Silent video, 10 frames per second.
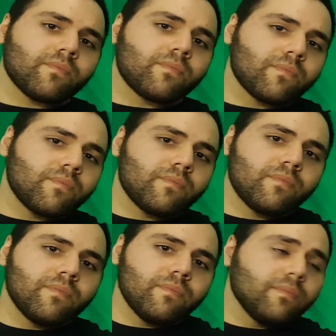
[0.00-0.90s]

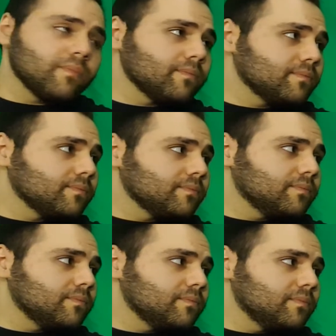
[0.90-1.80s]

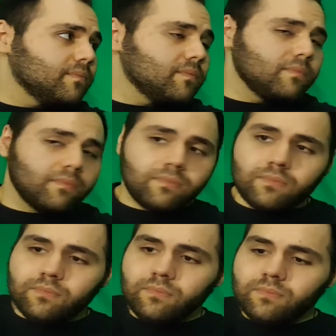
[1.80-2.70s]

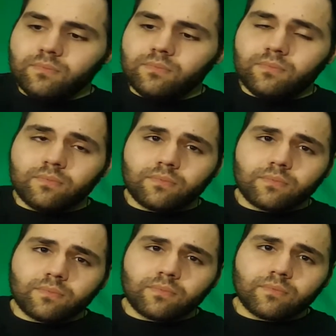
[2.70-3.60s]

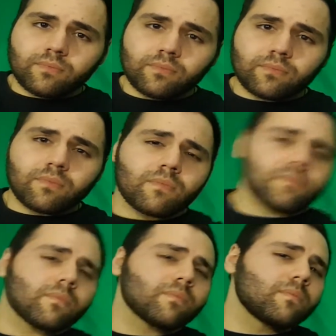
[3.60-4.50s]

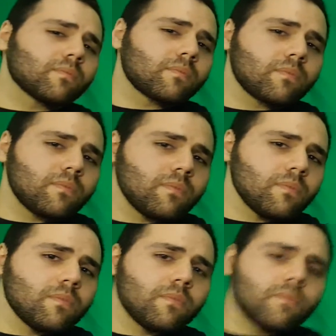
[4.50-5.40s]

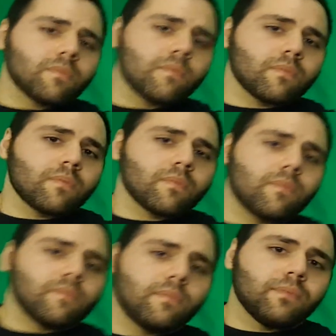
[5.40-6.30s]

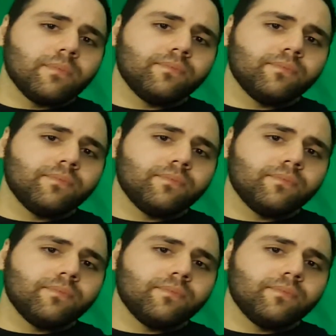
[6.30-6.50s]
The person shown says nothing.